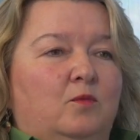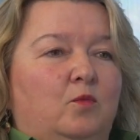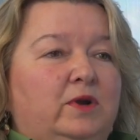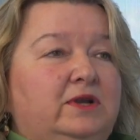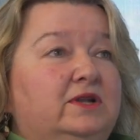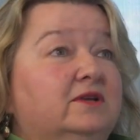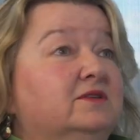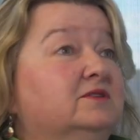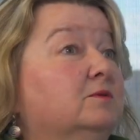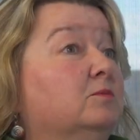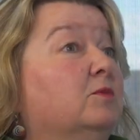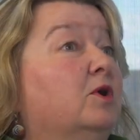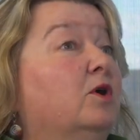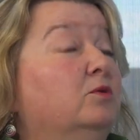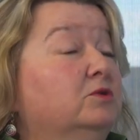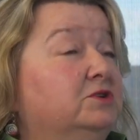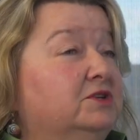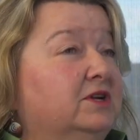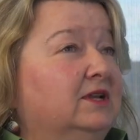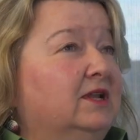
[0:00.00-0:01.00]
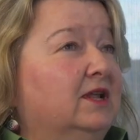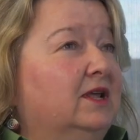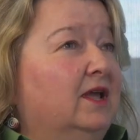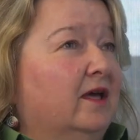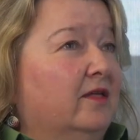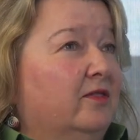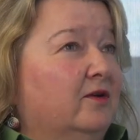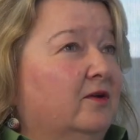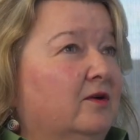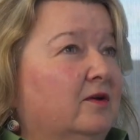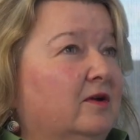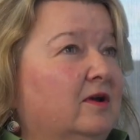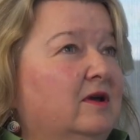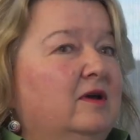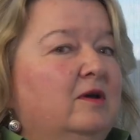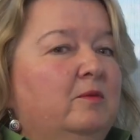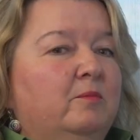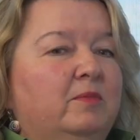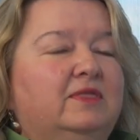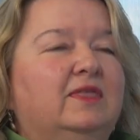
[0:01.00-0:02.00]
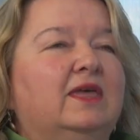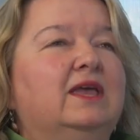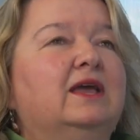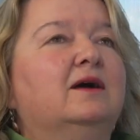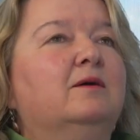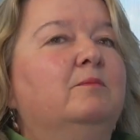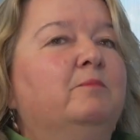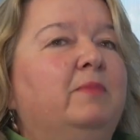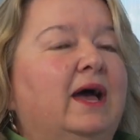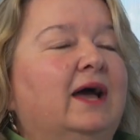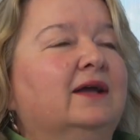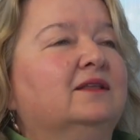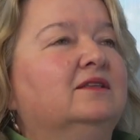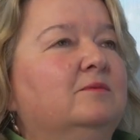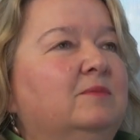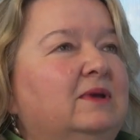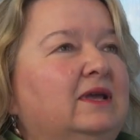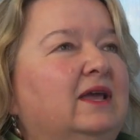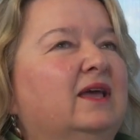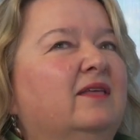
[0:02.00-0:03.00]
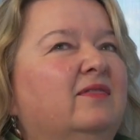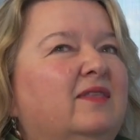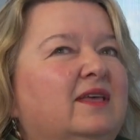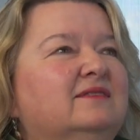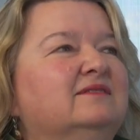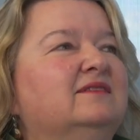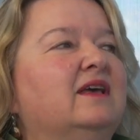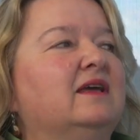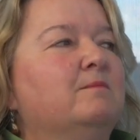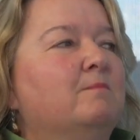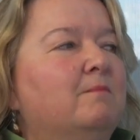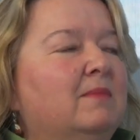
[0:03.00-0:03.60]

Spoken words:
we did some coaching together, but they come back to me and they say,